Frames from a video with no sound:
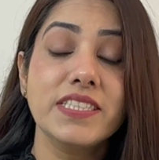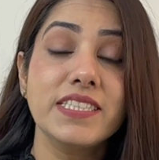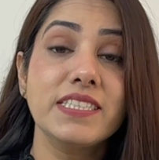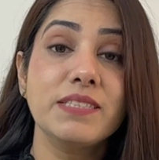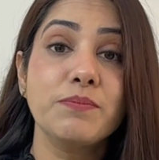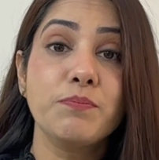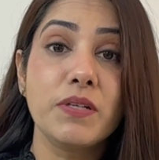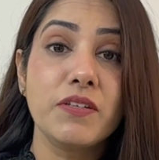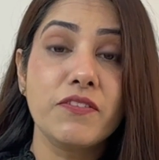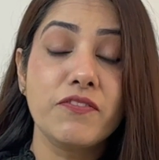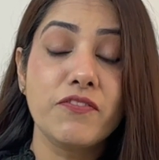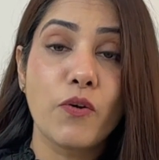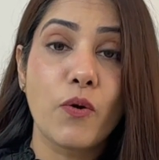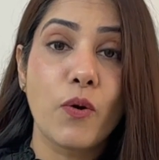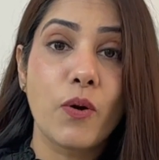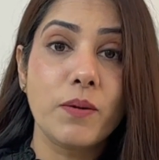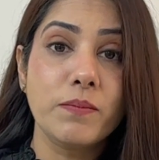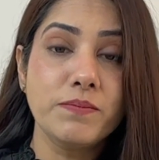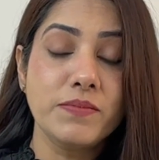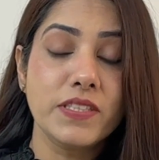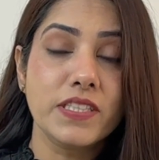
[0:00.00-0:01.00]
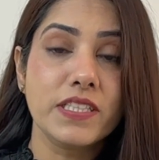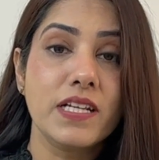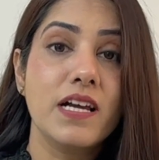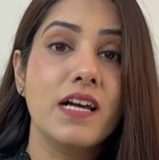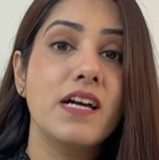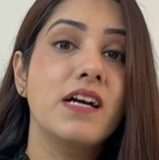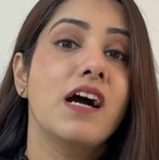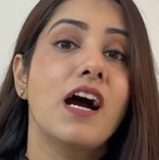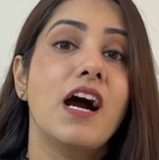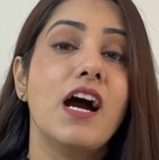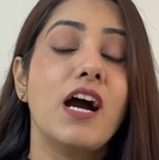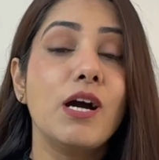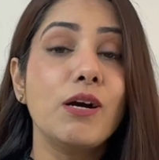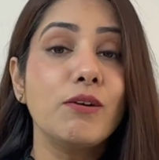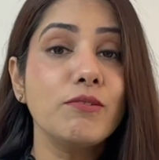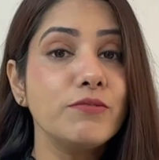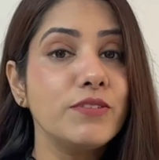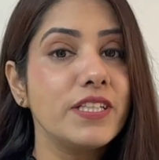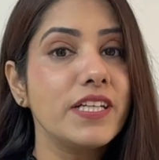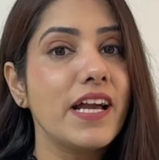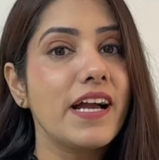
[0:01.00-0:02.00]
is performed,
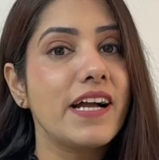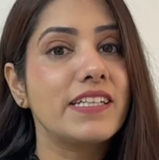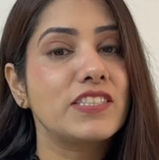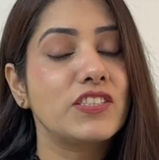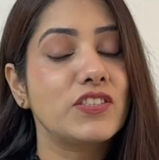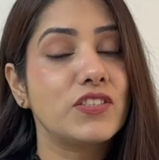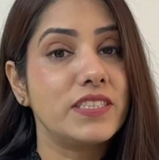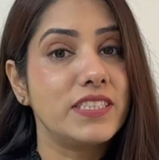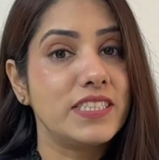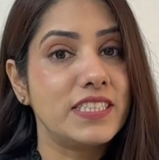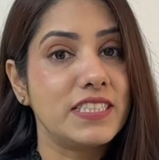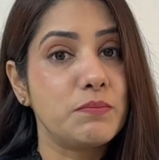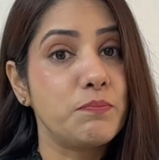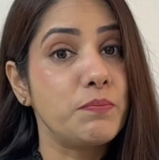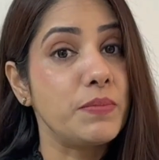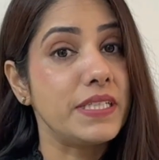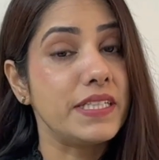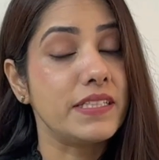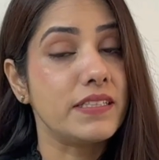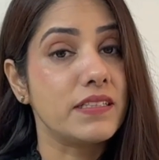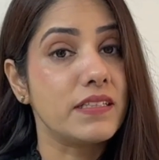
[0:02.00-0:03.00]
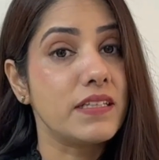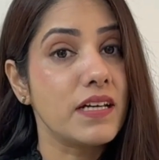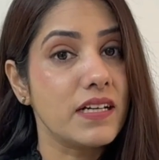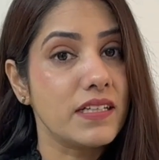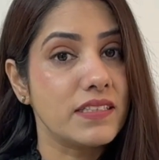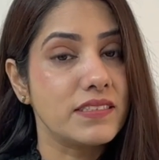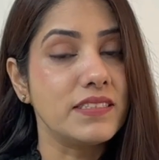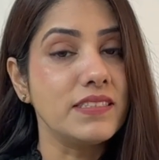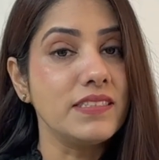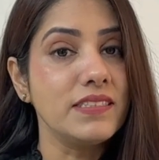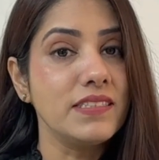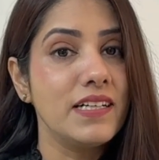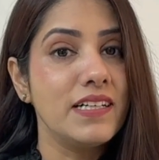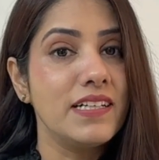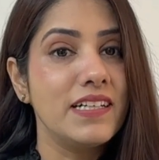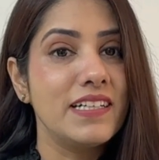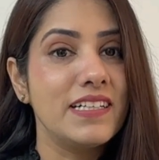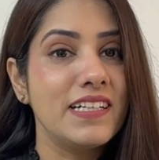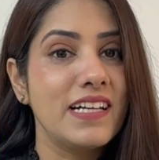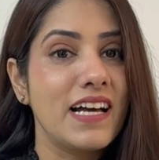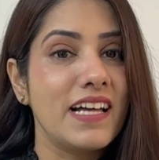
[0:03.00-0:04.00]
how the action is being done,
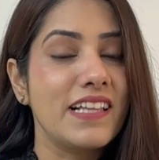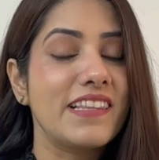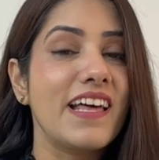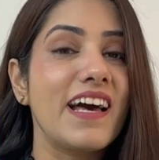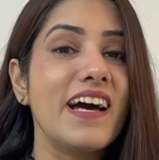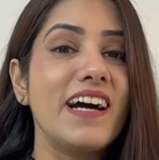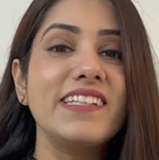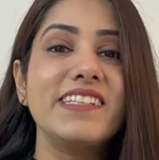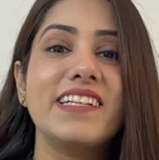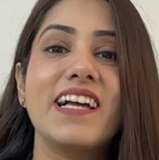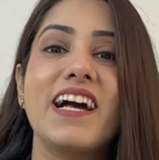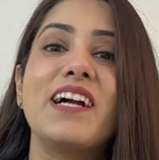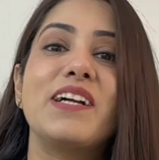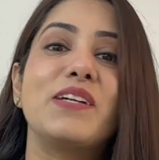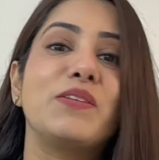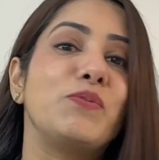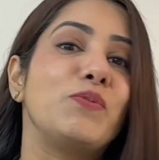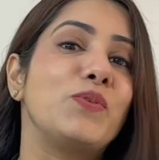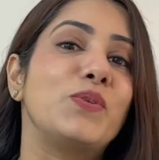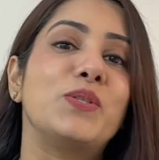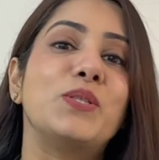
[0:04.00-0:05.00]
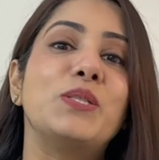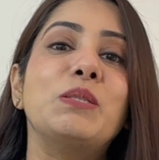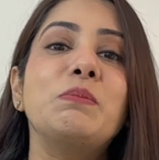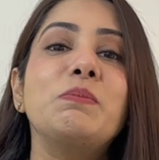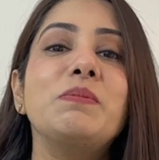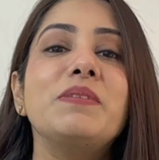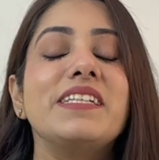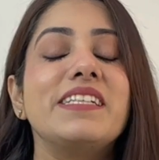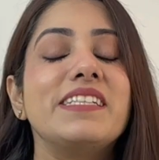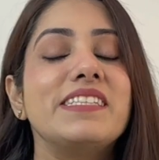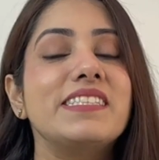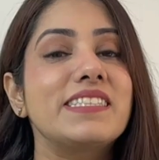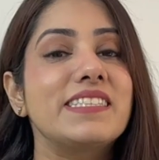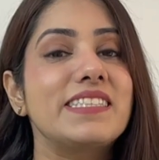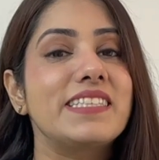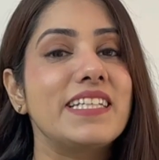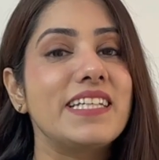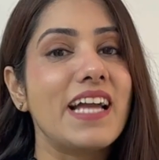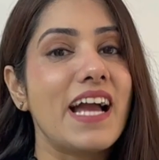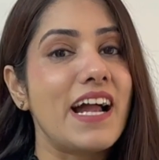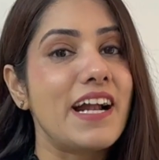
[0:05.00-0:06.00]
that adverb is
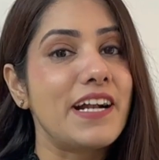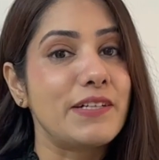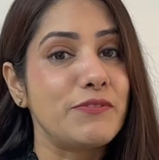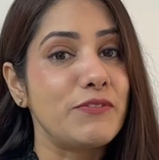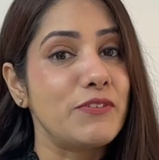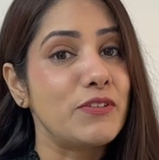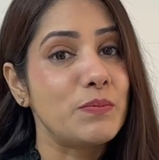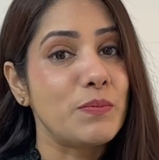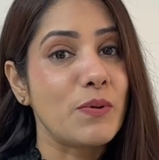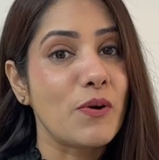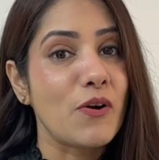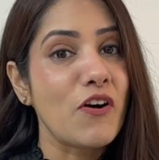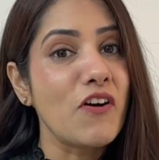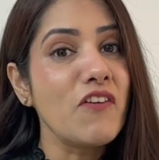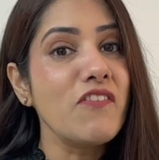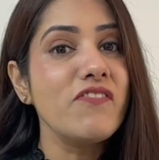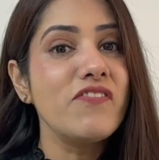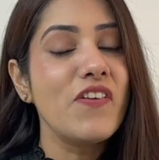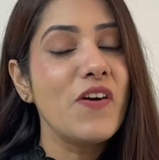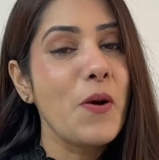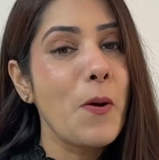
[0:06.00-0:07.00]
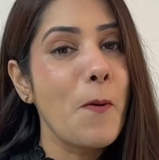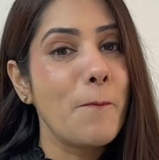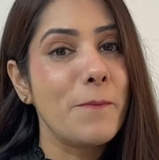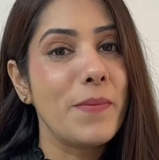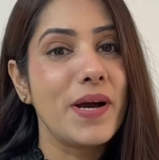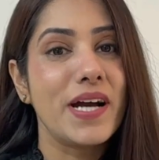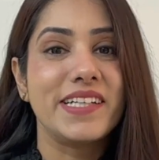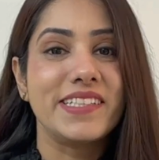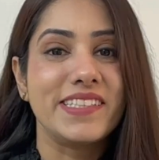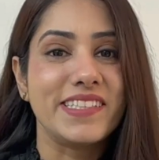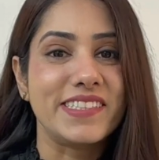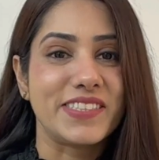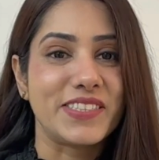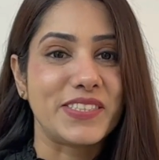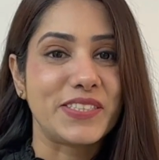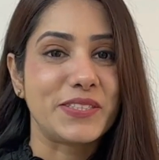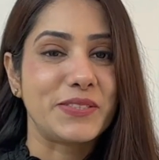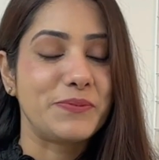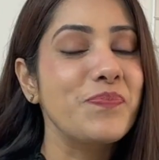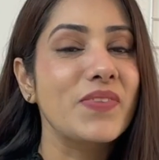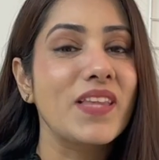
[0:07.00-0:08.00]
the adverb of manner.
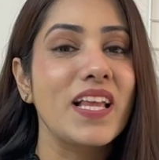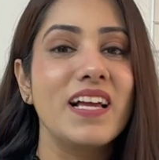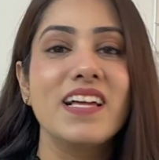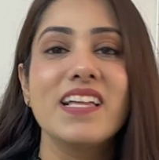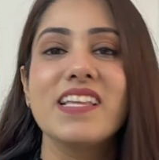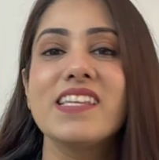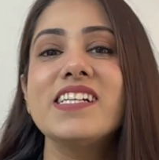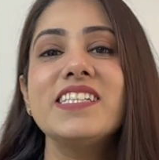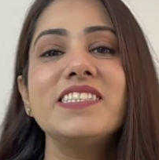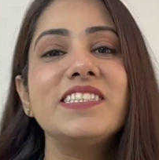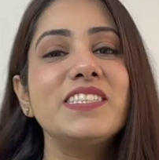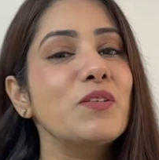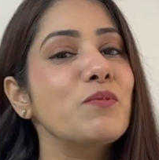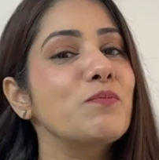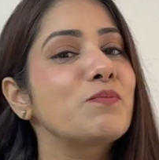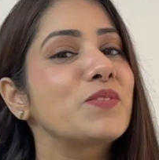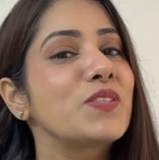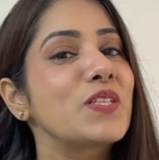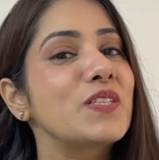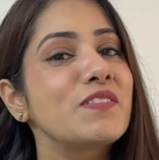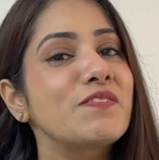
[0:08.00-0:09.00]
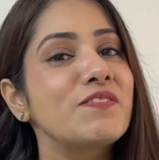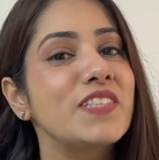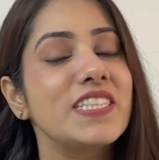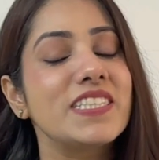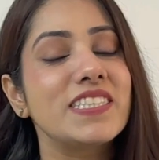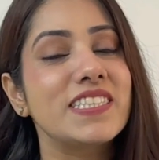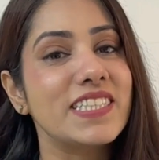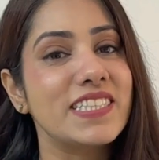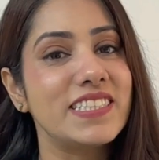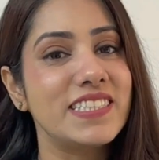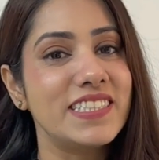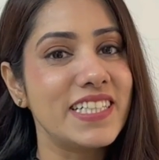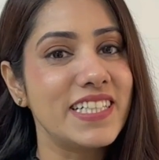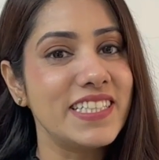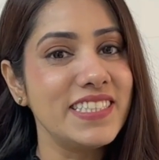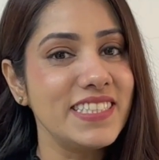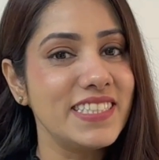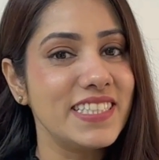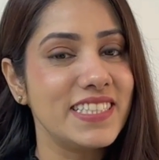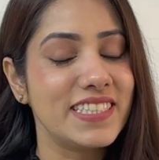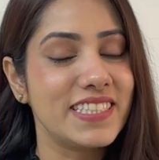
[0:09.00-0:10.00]
Let's observe these
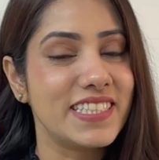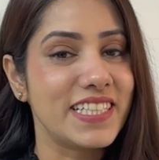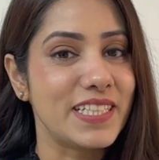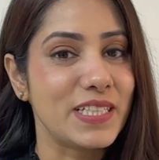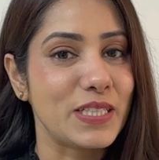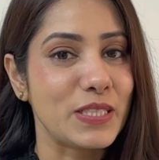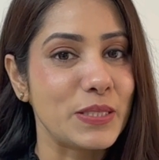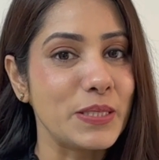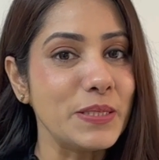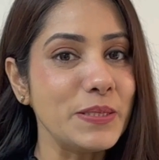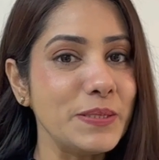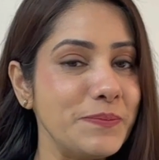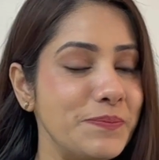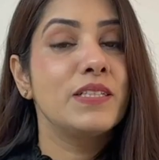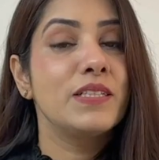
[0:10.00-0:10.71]
sentences here.